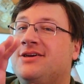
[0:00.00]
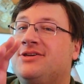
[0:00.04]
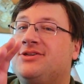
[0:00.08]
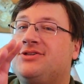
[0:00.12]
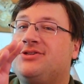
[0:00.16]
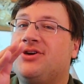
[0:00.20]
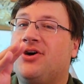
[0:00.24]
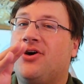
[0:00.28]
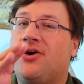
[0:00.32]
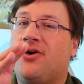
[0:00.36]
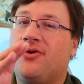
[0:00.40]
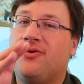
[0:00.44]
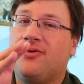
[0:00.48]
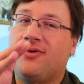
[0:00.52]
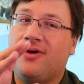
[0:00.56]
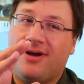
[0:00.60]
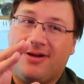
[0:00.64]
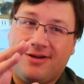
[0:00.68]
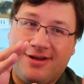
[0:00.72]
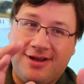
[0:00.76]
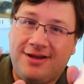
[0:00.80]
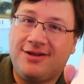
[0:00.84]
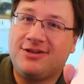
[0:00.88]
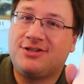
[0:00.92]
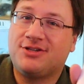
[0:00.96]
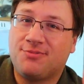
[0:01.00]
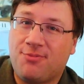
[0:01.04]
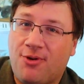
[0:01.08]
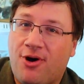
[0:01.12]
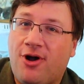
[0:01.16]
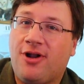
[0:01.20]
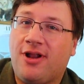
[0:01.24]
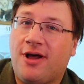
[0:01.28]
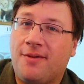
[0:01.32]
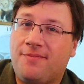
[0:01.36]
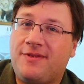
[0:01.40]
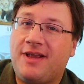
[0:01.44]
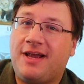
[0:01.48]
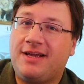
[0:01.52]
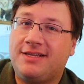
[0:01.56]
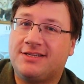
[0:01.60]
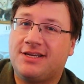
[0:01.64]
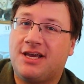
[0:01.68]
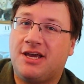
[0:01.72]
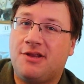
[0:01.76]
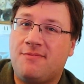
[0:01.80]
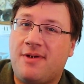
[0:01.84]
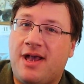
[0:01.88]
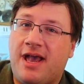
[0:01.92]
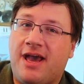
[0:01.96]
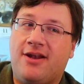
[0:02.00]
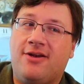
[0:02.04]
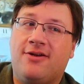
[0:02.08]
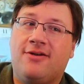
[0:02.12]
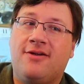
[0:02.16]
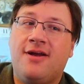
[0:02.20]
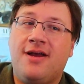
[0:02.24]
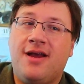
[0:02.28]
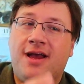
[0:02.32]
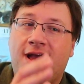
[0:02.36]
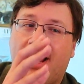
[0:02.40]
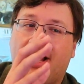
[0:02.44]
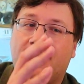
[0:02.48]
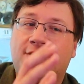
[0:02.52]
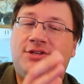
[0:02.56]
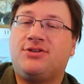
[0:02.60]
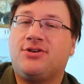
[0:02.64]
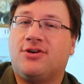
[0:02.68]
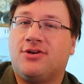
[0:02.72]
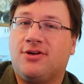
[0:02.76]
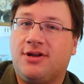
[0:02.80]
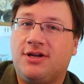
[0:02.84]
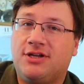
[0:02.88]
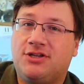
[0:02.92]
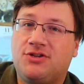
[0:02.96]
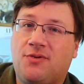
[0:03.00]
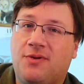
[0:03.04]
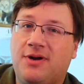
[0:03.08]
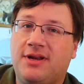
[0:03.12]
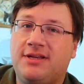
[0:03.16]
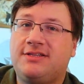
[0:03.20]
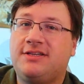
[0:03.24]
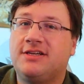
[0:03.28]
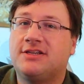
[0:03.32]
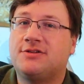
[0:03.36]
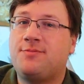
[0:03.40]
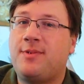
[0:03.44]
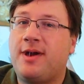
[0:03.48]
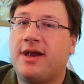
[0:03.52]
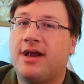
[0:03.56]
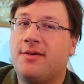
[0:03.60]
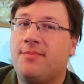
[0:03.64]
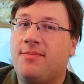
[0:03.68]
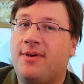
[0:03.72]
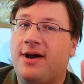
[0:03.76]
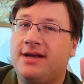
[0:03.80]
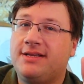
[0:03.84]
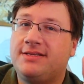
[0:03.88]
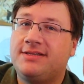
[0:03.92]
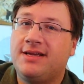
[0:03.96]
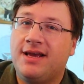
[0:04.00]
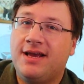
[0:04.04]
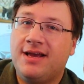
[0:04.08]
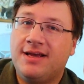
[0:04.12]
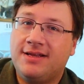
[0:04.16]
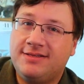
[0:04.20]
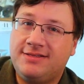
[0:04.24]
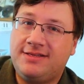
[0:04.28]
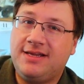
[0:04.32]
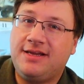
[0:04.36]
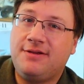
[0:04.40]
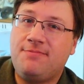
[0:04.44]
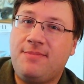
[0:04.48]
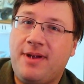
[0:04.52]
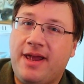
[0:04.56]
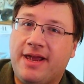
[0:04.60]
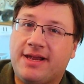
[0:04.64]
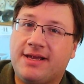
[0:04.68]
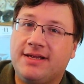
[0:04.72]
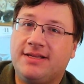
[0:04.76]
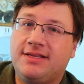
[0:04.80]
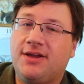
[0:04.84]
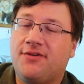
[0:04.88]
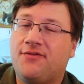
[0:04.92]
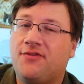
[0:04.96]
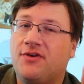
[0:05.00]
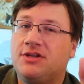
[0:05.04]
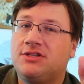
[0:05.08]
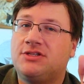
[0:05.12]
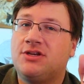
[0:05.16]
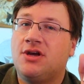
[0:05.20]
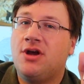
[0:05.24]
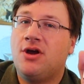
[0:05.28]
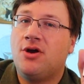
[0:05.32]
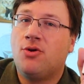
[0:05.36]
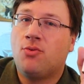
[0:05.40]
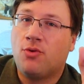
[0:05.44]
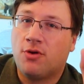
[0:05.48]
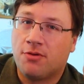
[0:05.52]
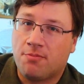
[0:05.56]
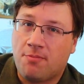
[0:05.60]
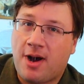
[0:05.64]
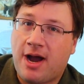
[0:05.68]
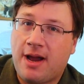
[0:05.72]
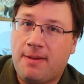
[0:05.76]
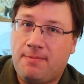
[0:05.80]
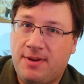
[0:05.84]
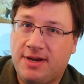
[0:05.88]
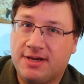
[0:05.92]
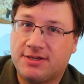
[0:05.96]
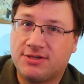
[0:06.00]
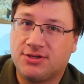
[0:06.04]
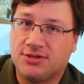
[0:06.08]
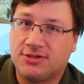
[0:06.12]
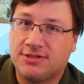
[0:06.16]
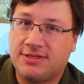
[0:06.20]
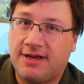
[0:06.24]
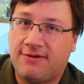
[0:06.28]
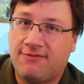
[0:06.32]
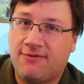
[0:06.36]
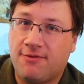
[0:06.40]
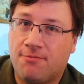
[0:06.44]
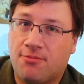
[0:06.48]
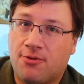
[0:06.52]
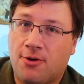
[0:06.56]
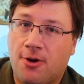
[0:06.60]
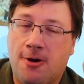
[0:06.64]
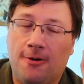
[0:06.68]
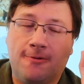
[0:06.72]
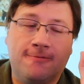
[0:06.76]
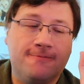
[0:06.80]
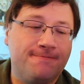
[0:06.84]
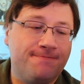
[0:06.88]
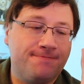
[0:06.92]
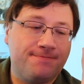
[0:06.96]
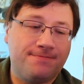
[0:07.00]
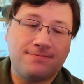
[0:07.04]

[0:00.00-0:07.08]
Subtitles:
So small updates can matter, and certainly 26 megabytes did make a difference with my Pixel 7 Pro.